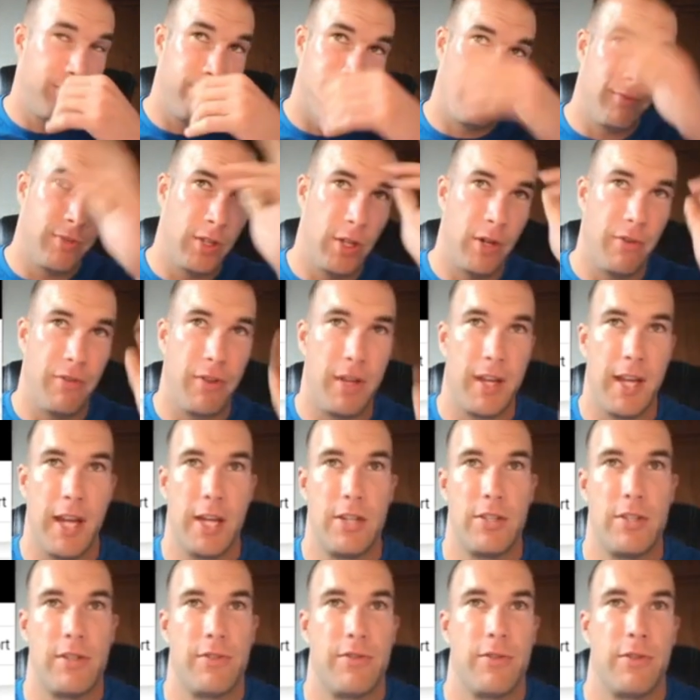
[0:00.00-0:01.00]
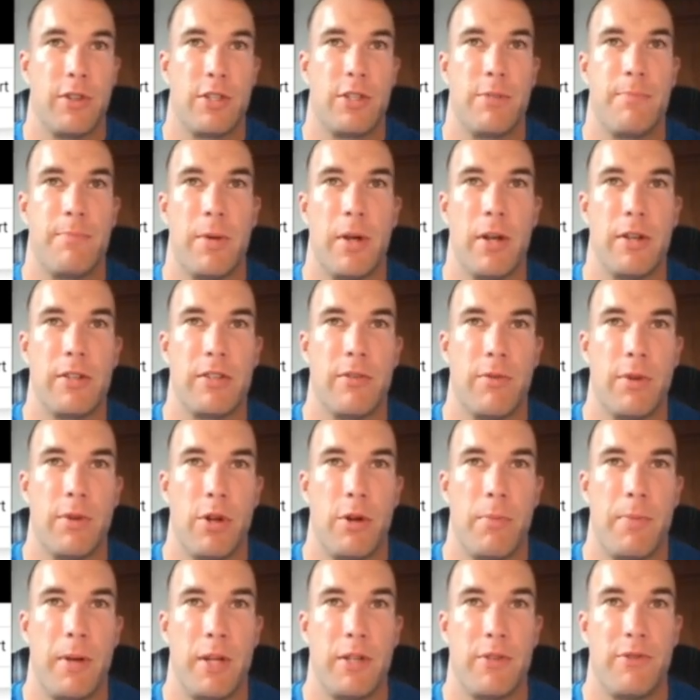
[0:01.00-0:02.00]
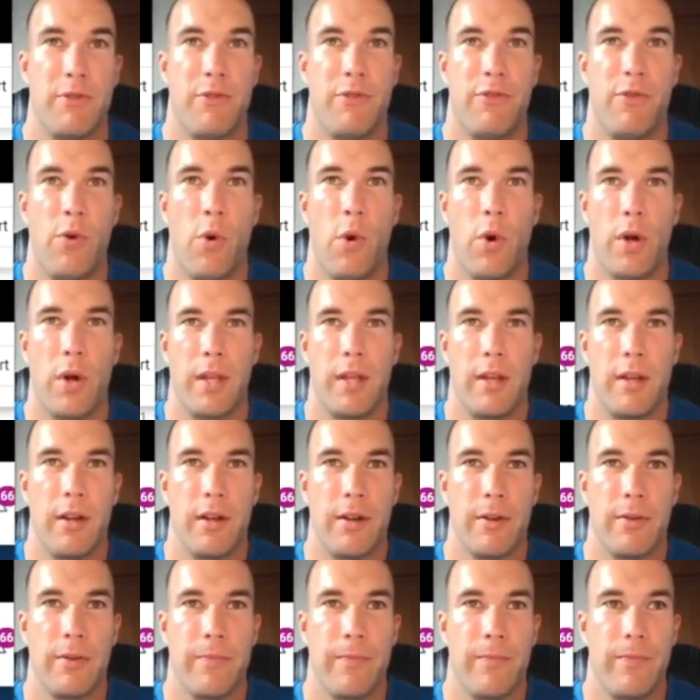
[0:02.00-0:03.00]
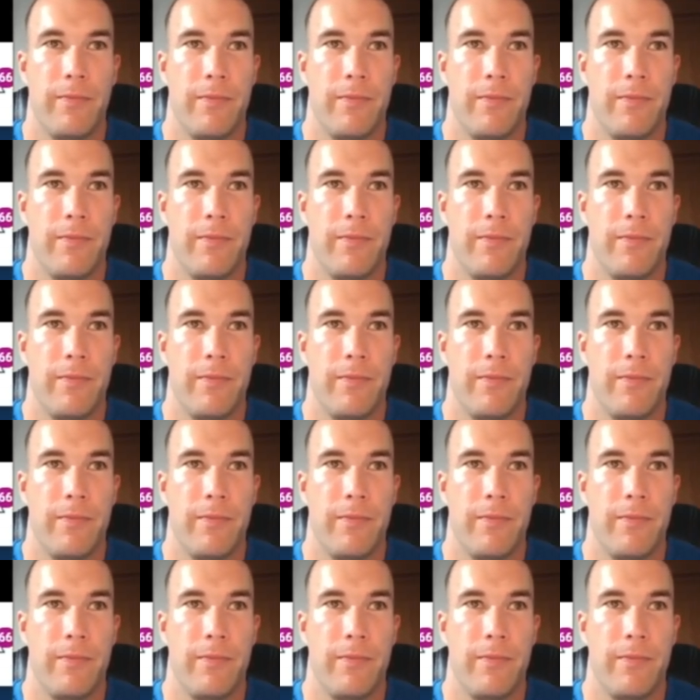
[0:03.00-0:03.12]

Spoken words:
notifications for Experian. So we go to page 4 here.